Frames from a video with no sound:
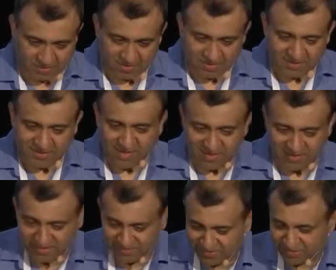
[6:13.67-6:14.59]

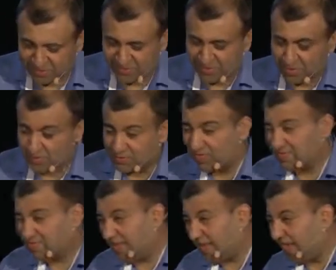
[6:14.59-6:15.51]
Knative, it's pronounced as
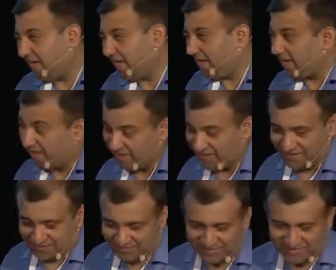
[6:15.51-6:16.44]

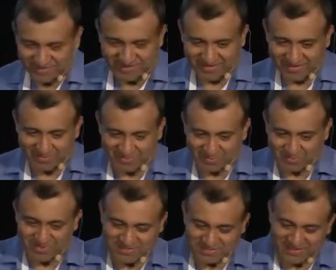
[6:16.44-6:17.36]
Knative. It's
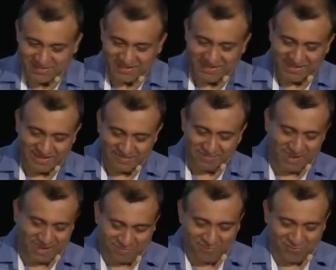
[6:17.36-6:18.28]
basically a native
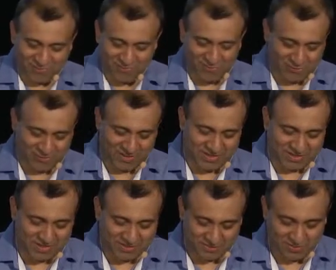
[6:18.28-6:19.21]
platform for
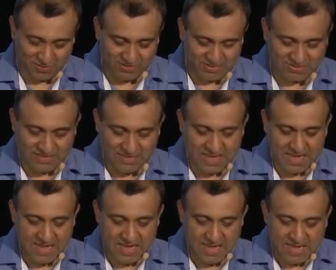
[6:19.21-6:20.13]
Kubernetes. So it's
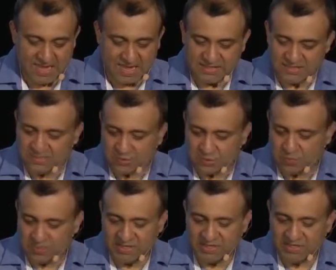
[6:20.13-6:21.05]
a
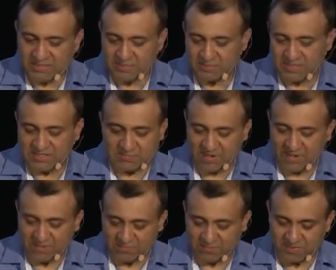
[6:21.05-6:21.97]
Kubernetes-based
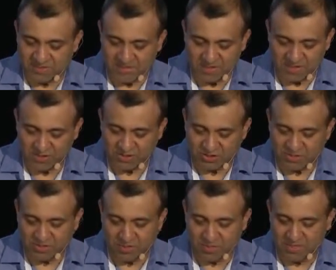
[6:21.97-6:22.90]
platform, as I
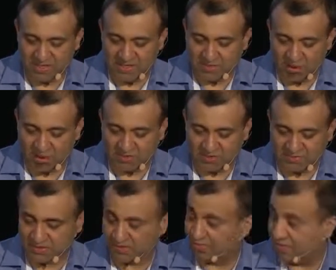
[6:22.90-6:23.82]
mentioned, for building blocks of
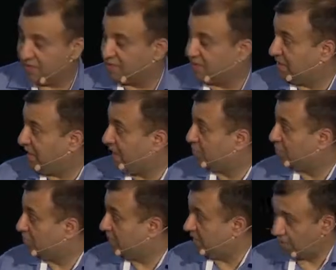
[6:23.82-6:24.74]
serverless. It
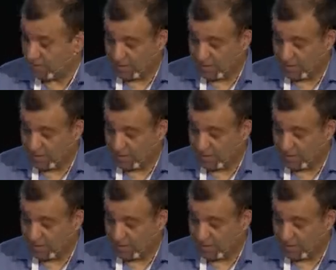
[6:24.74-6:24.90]
actually